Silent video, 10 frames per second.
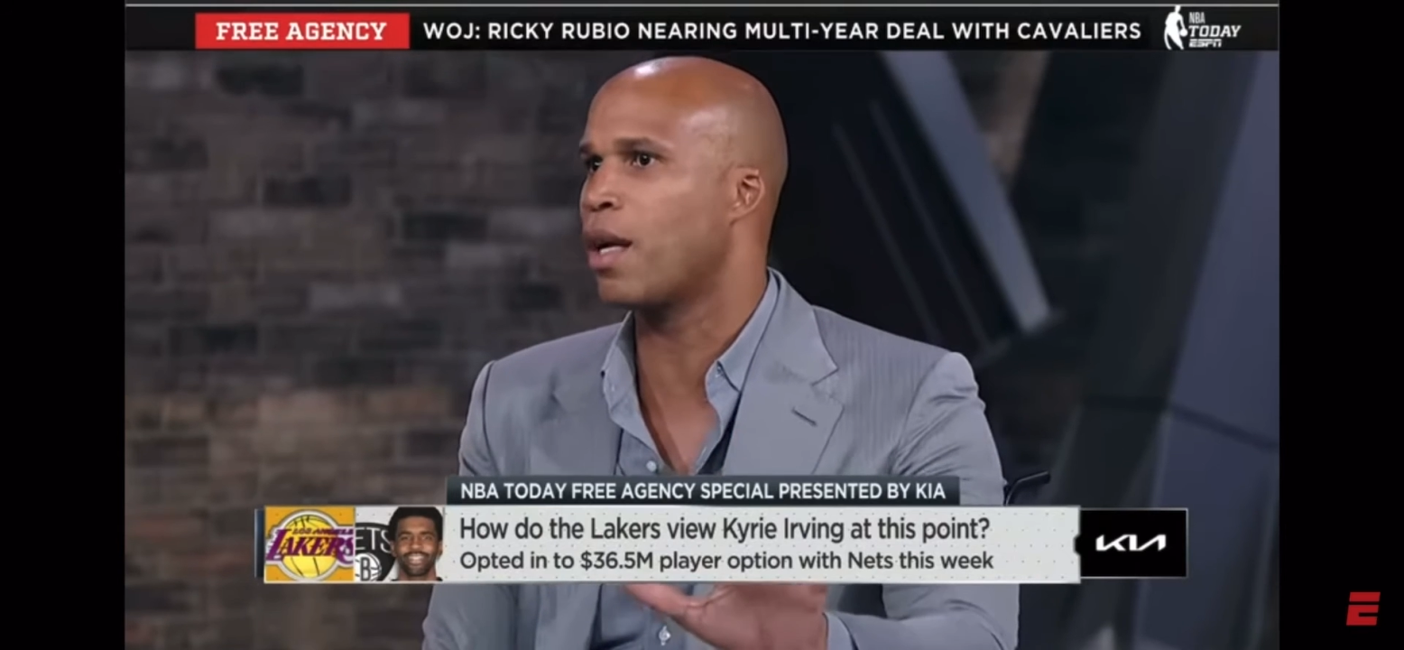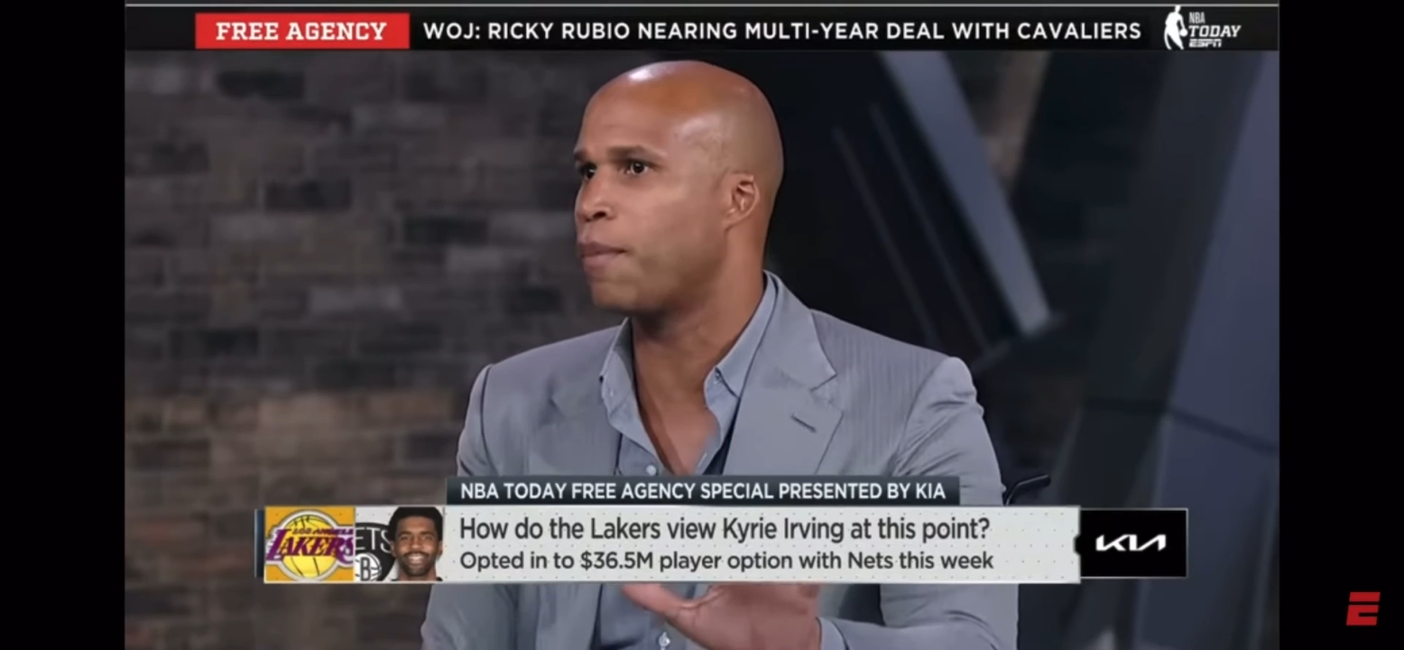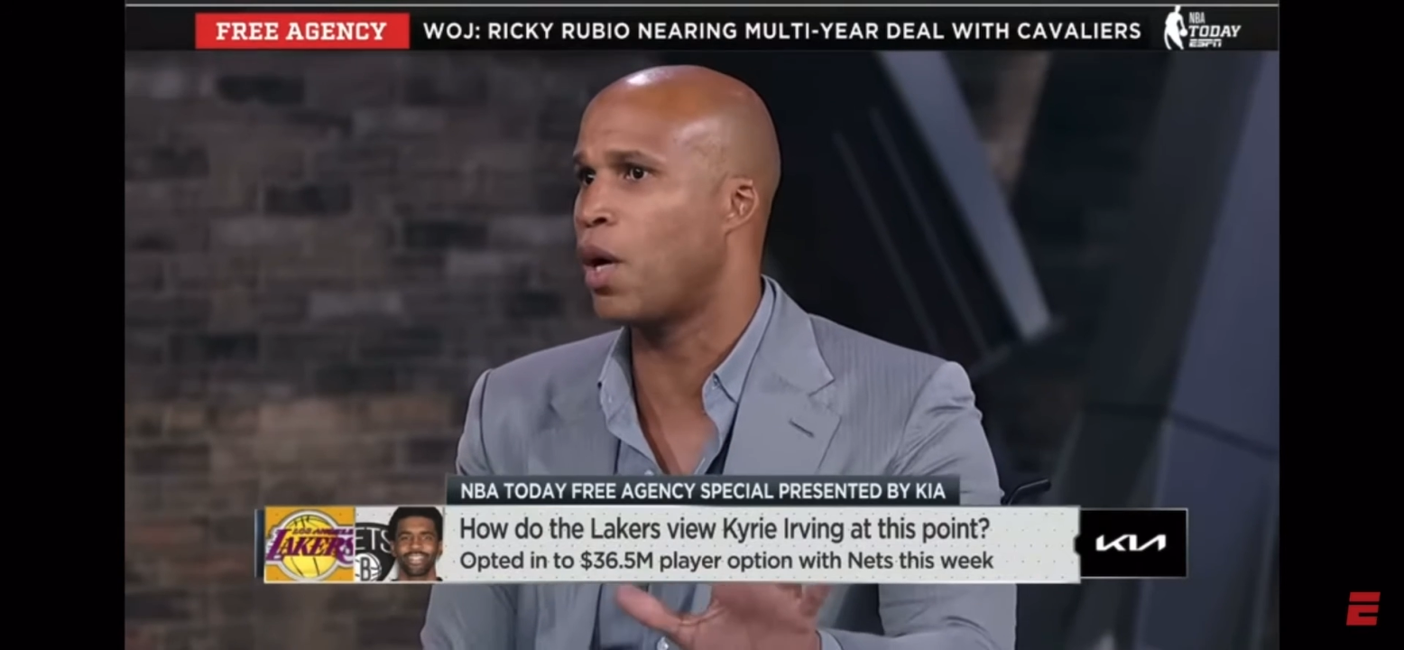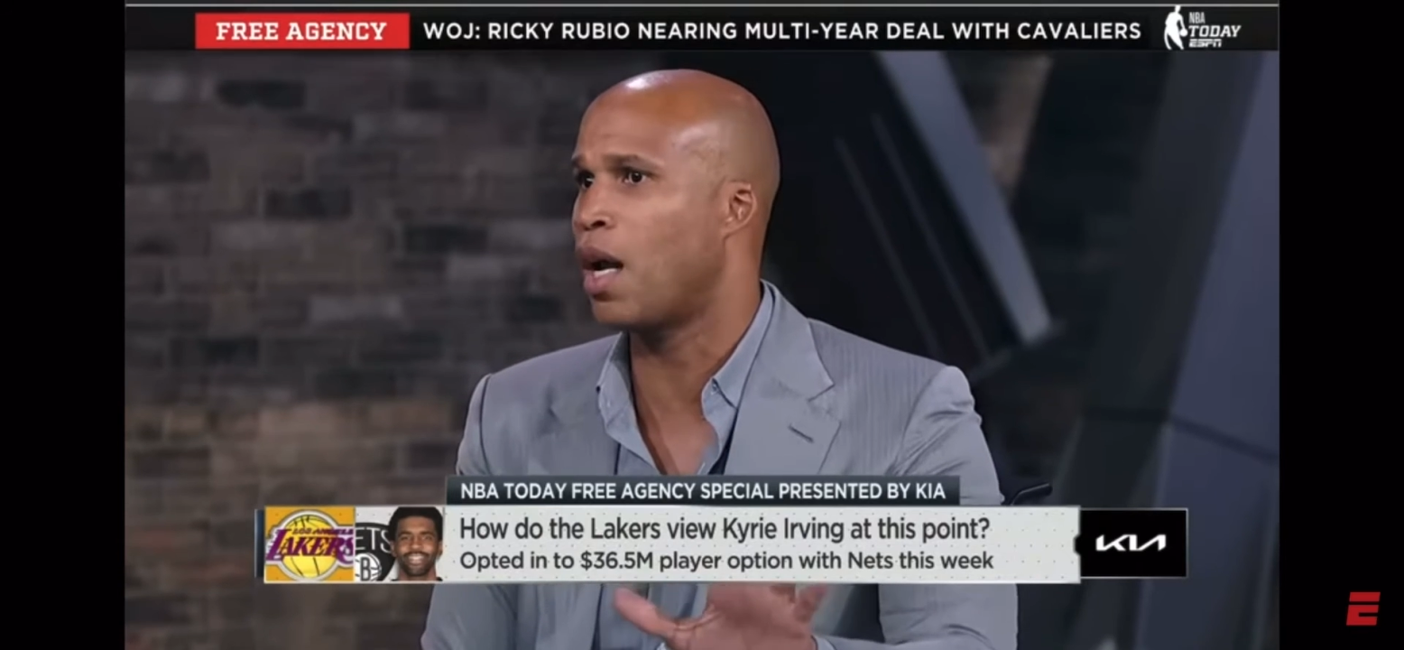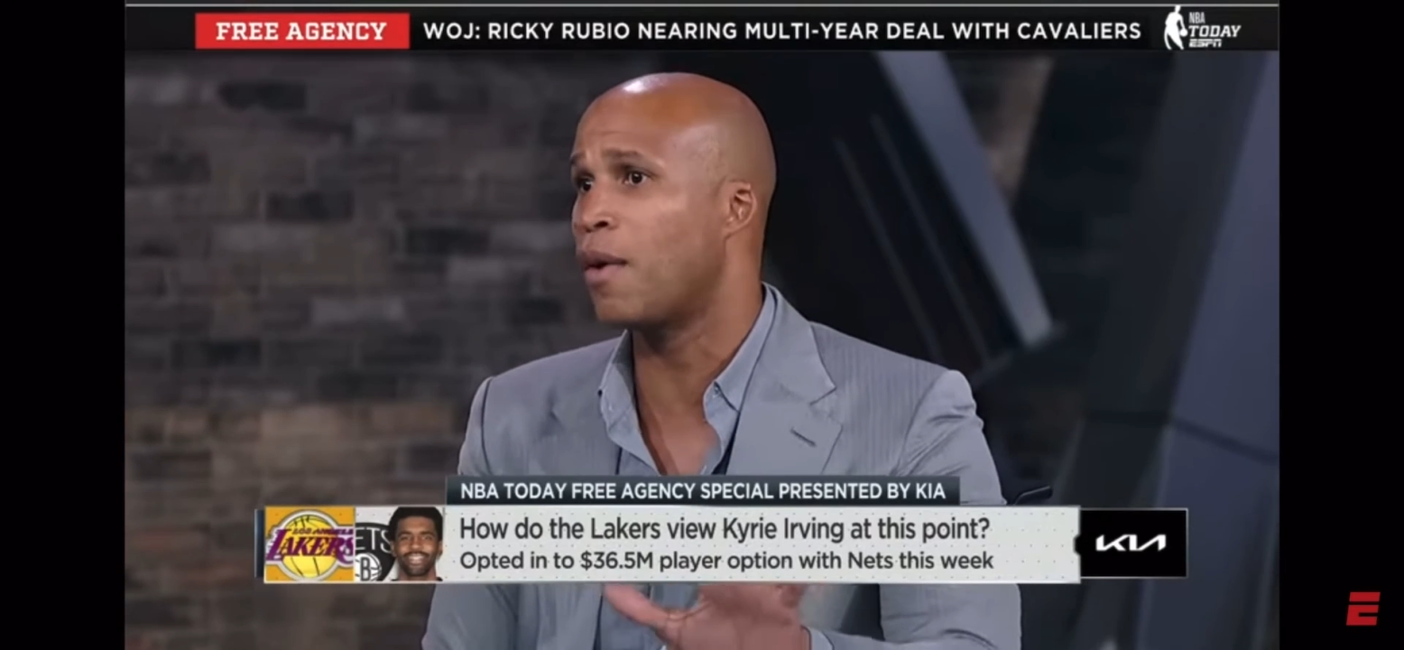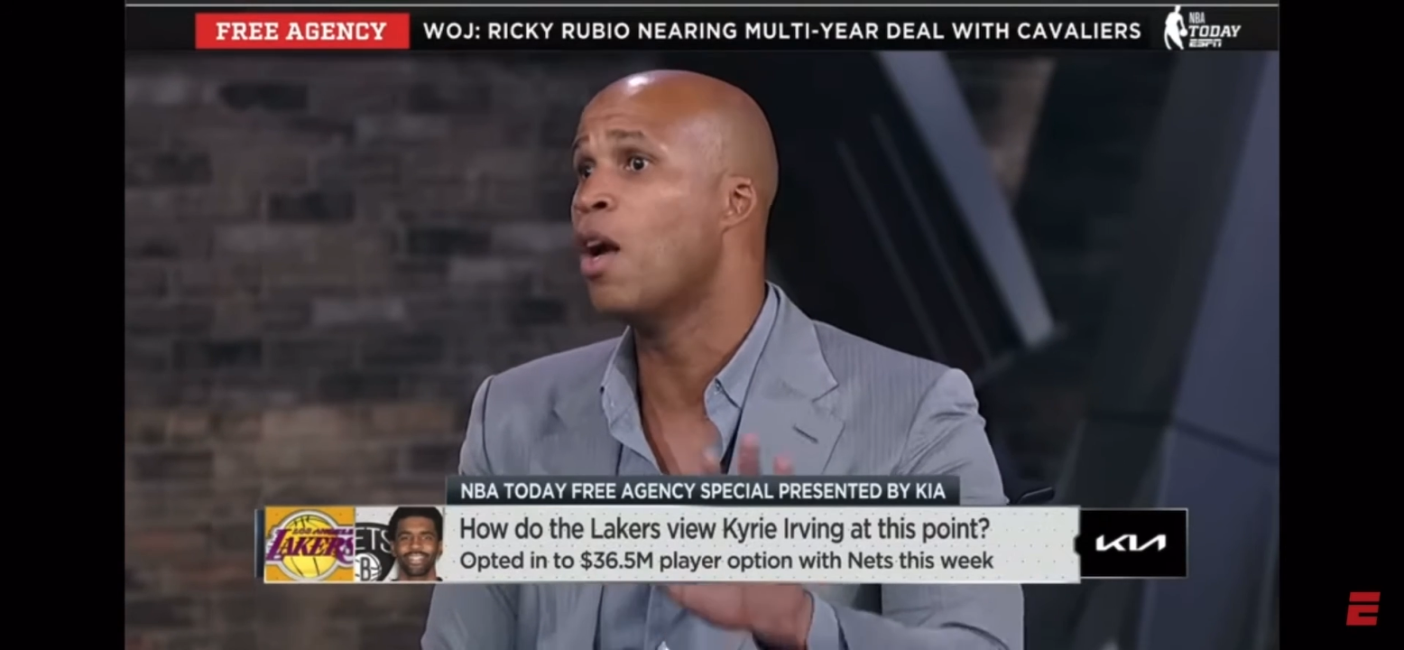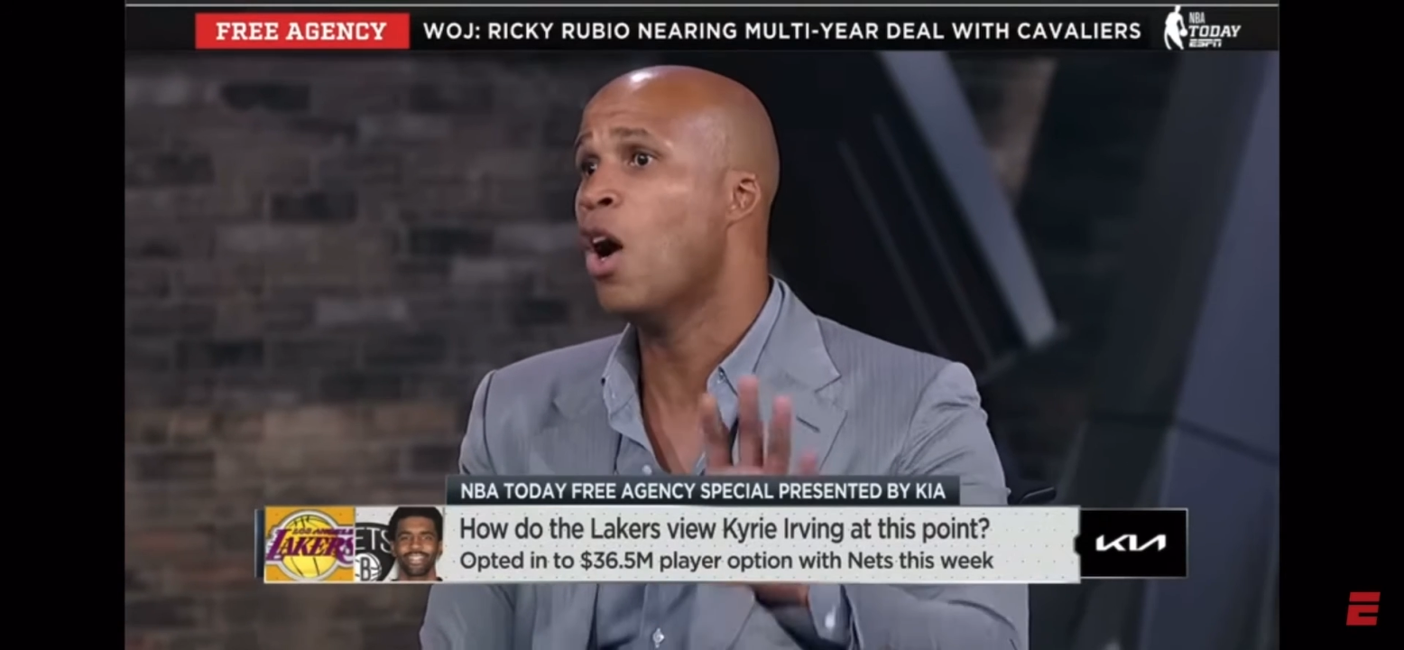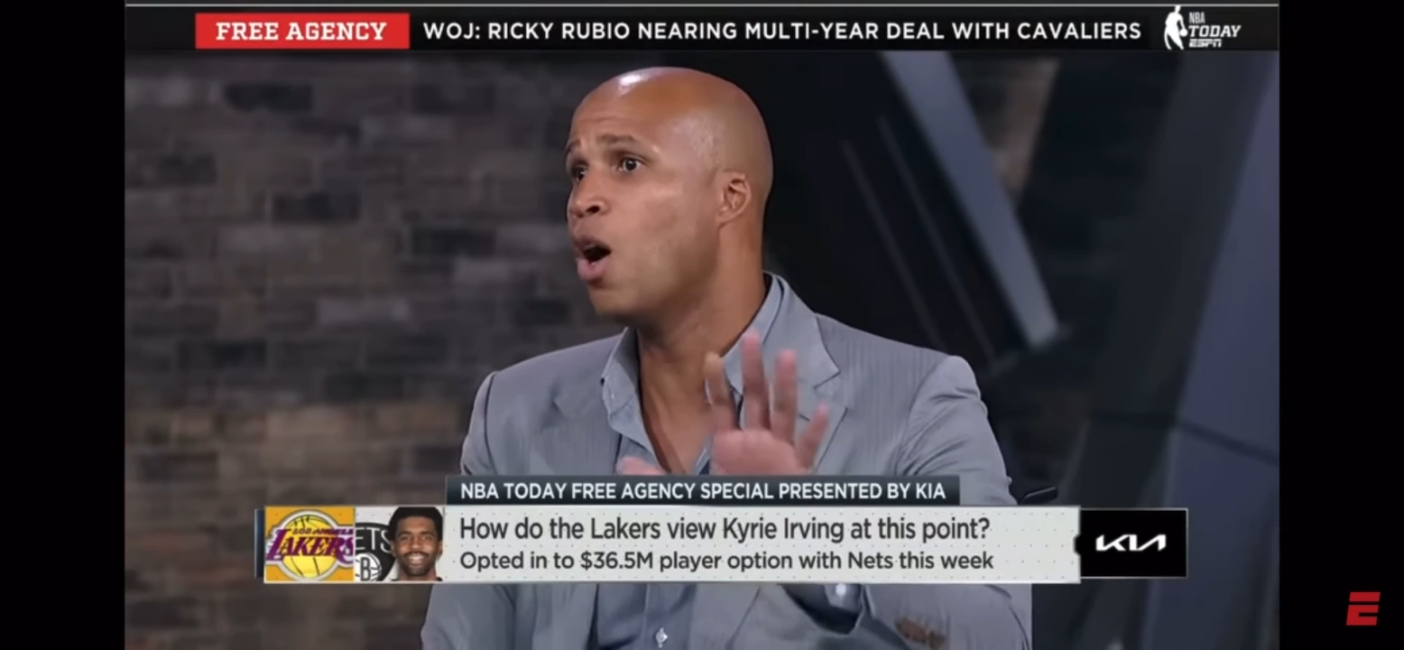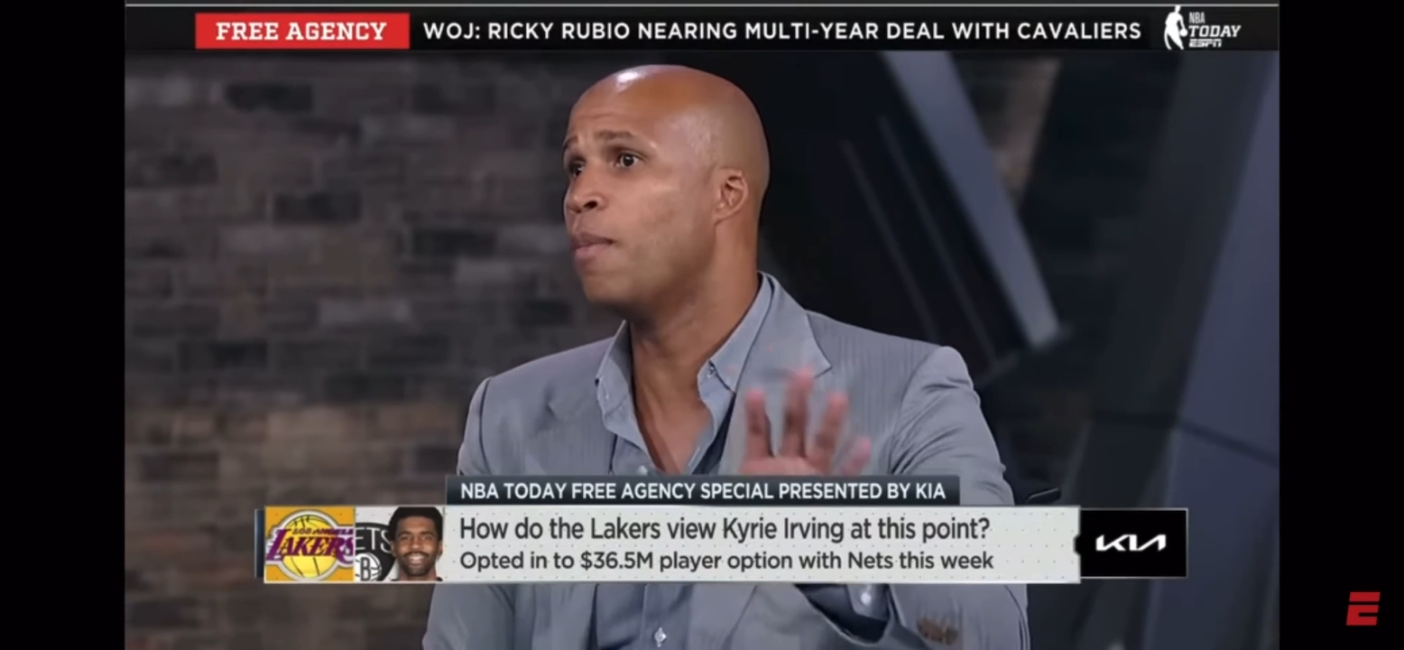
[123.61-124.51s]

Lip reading: look at Bron and,